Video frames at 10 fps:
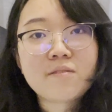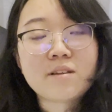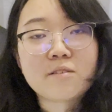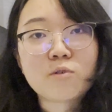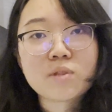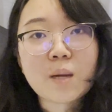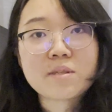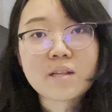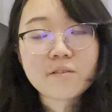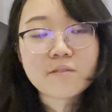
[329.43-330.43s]
the full-time
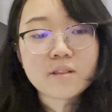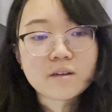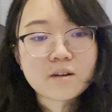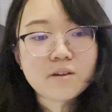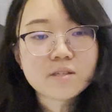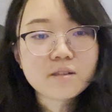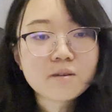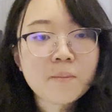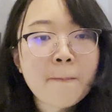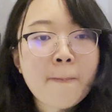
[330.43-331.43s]
staff in the career center.